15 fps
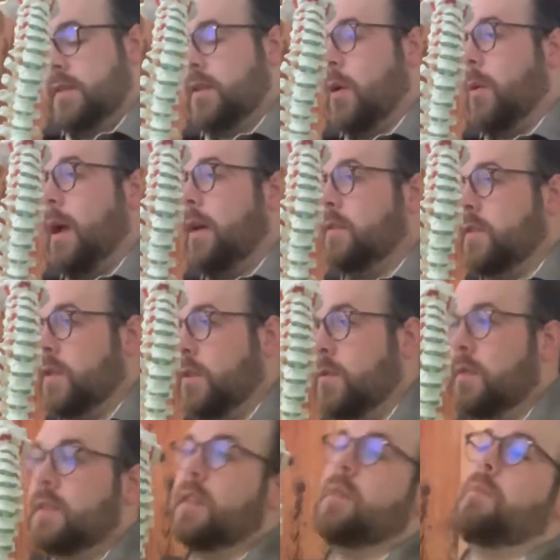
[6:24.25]
go out to
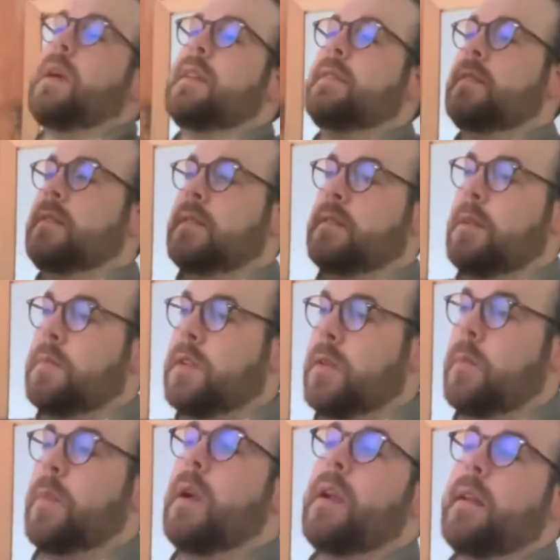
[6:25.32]
send messages up to the
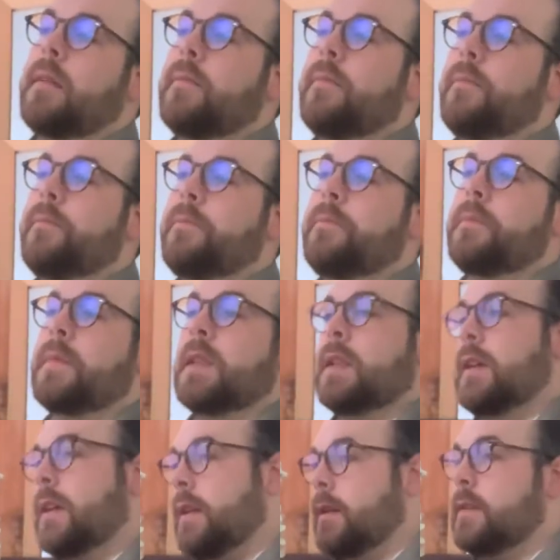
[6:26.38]
brain.
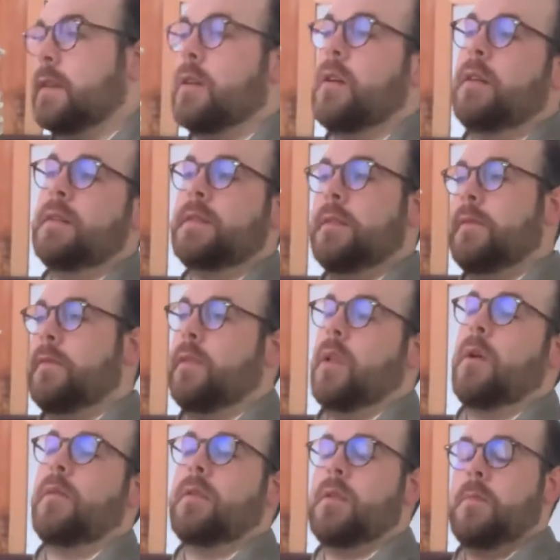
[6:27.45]
And it's a constant
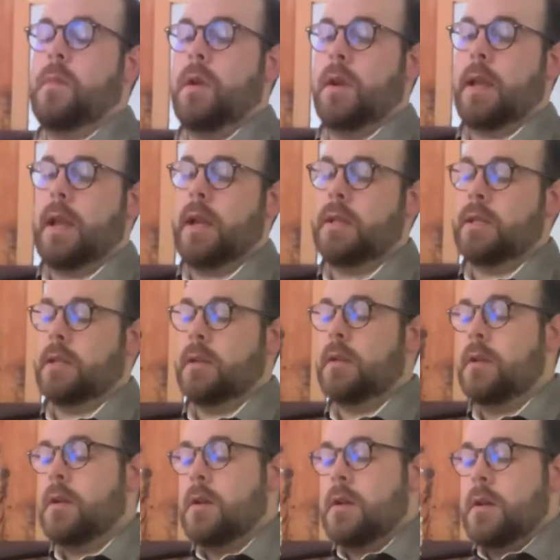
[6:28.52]
flow of communication.
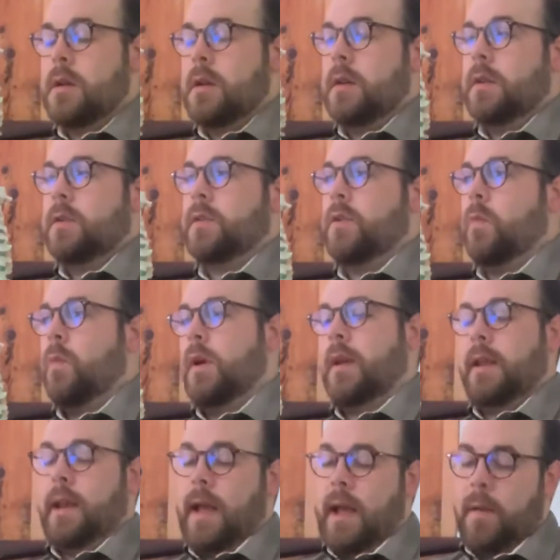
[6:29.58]
So what
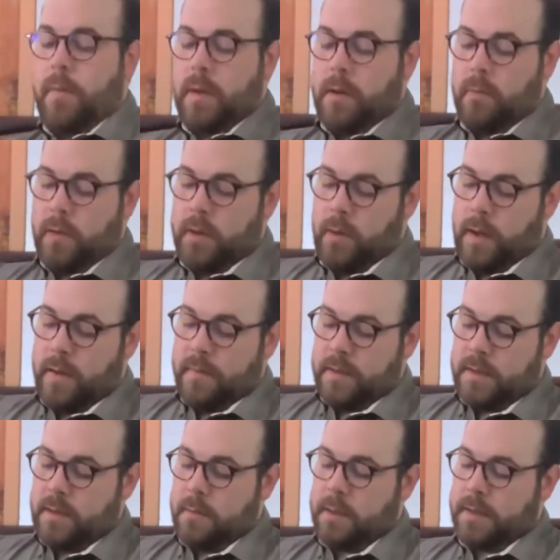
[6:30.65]
can happen when you have a
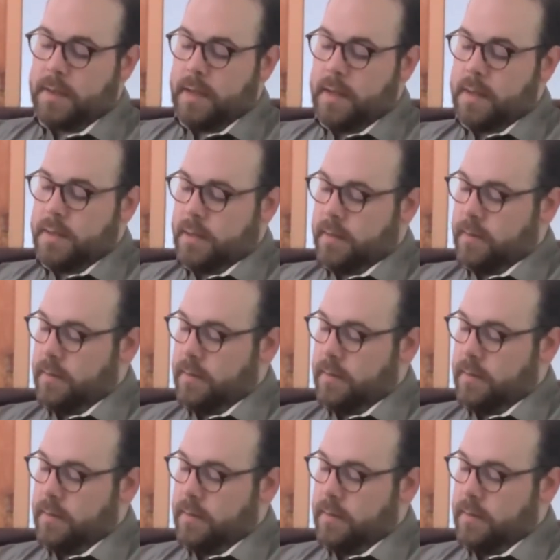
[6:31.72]
subluxation?